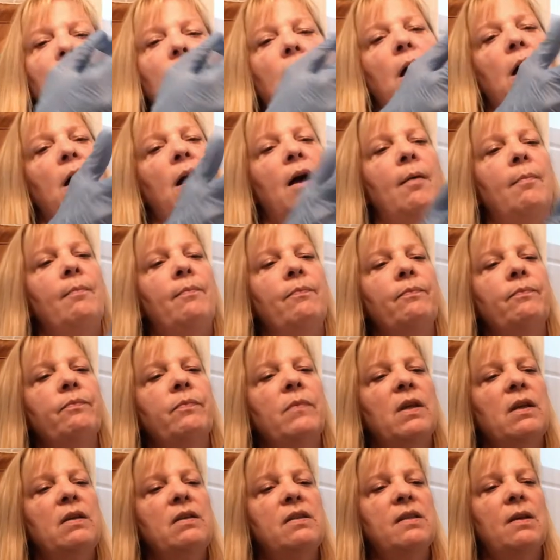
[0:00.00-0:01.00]
Um,
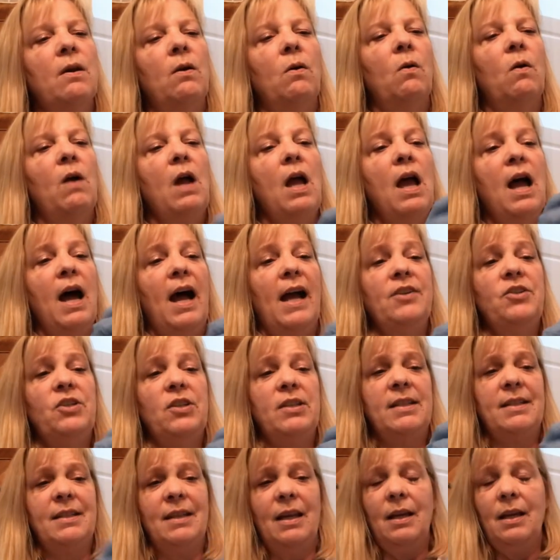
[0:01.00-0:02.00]
so I
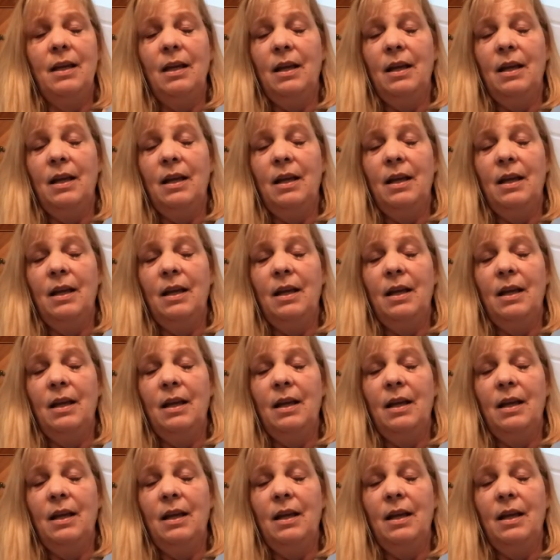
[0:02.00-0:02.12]
just